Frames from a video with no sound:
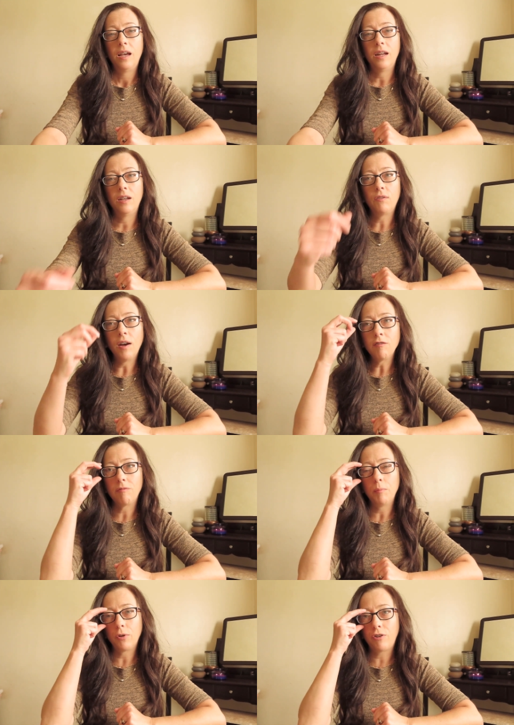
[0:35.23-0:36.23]
And if I
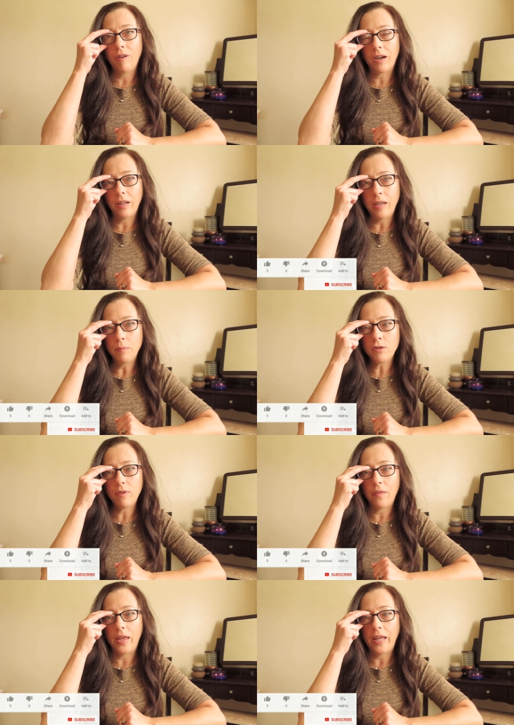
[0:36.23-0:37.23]
remember correctly, it was
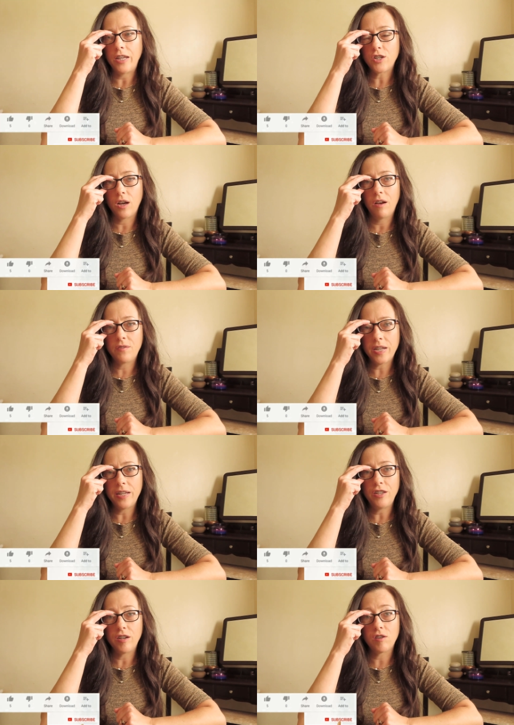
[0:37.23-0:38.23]
around the age of
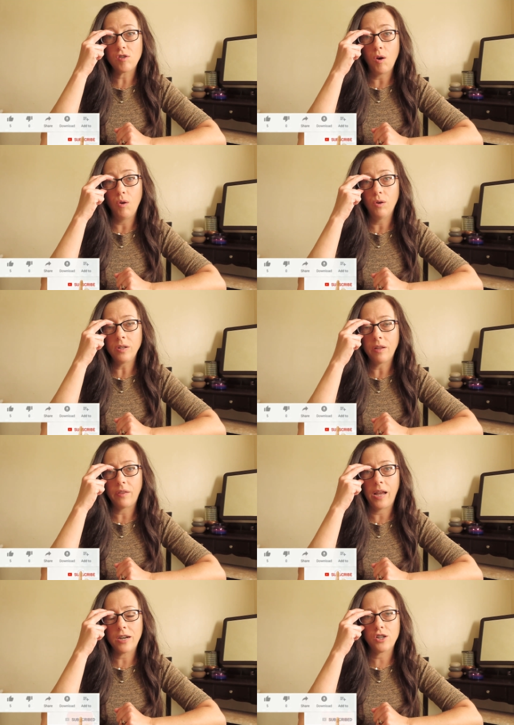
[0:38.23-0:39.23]
10 years old
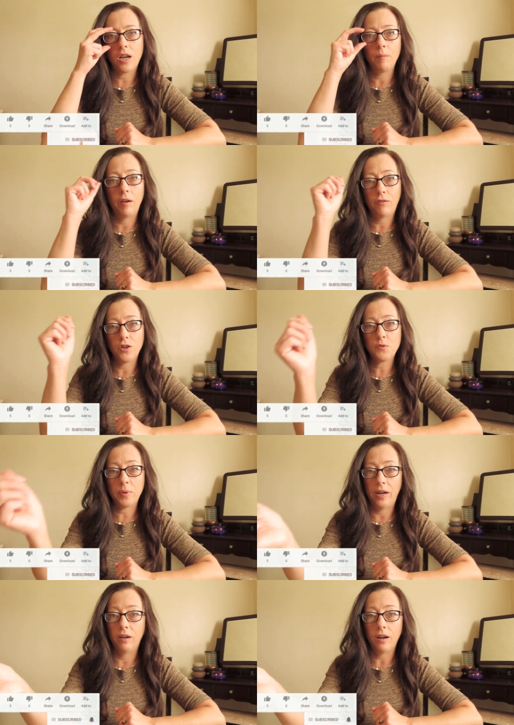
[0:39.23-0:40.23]
that I actually got my first
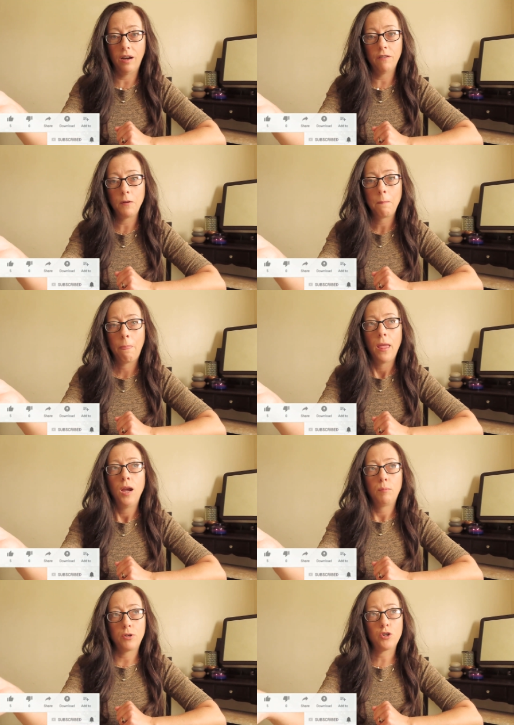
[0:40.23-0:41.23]
pair of
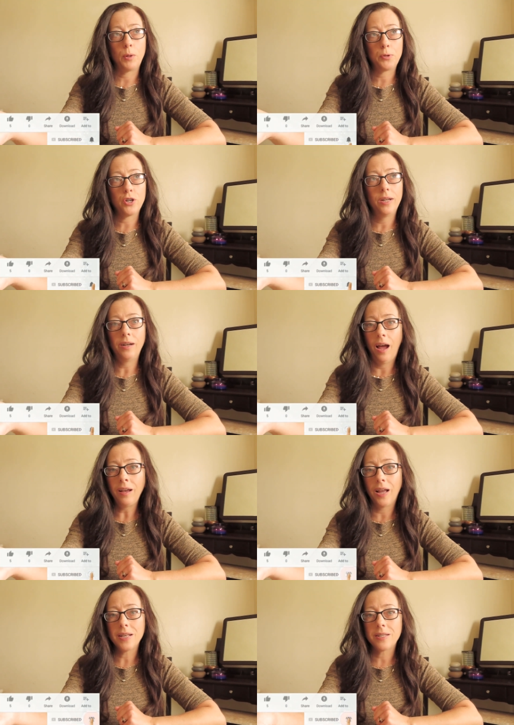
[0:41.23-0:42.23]
prescription
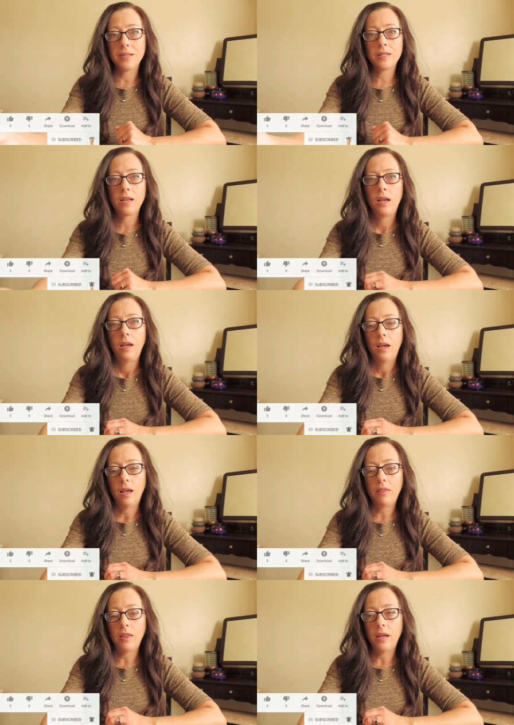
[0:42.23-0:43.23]
eyeglasses.
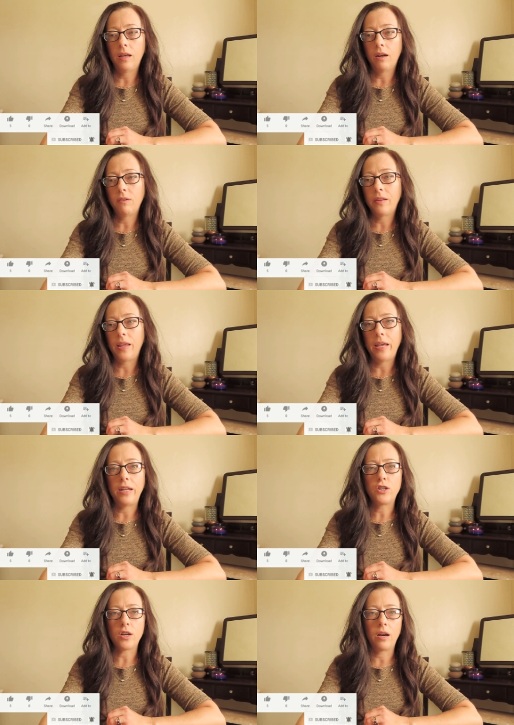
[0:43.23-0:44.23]
And then around the
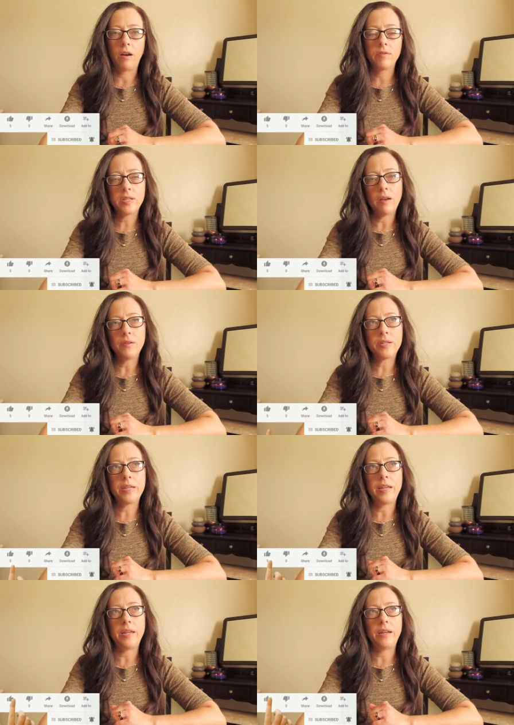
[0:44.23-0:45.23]
age of
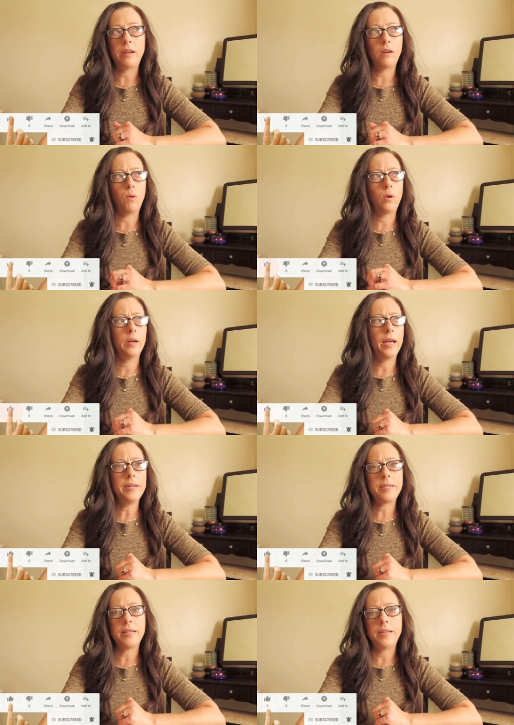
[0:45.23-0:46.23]
17 or
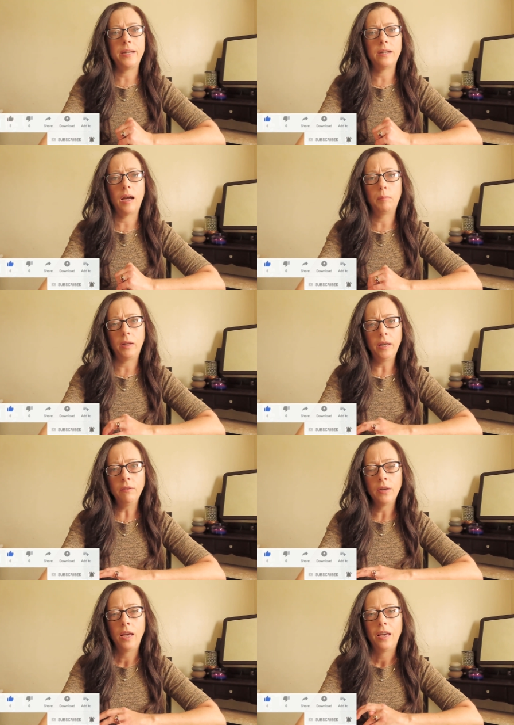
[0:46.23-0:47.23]
18, I
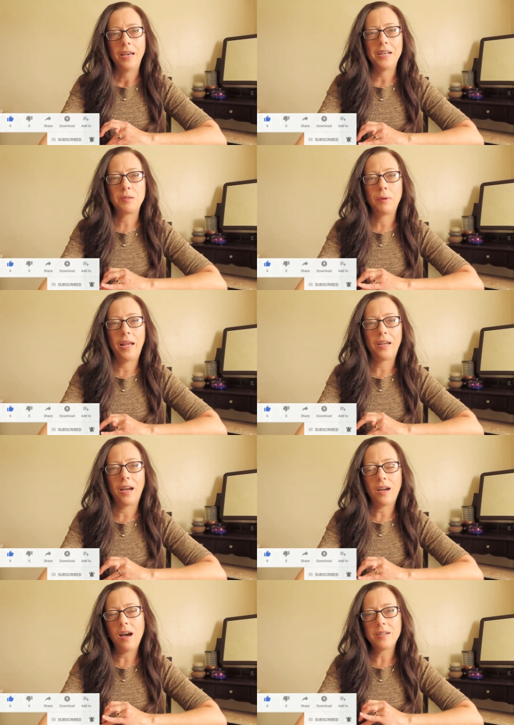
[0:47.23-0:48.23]
believe, is when I
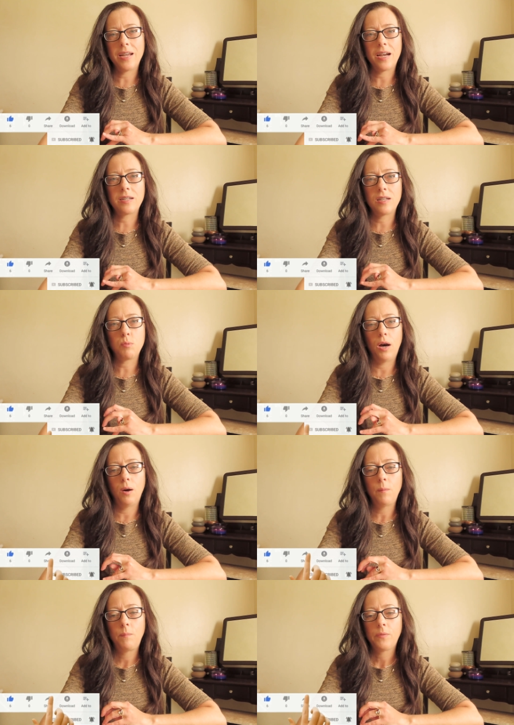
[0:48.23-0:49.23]
got contacts as
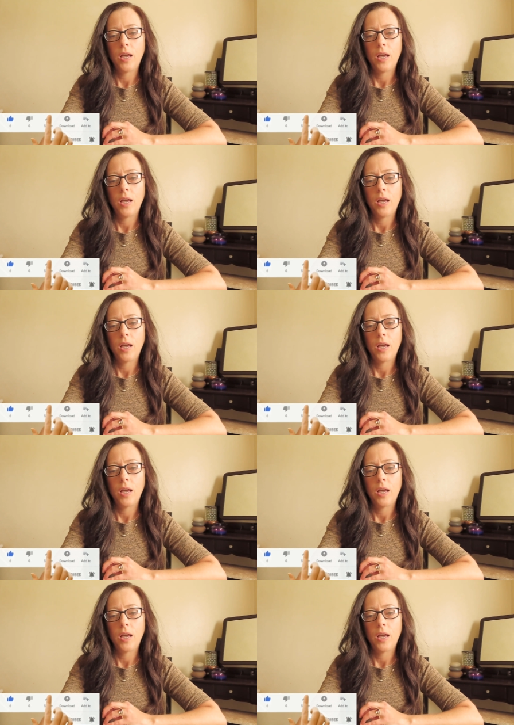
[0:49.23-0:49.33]
well.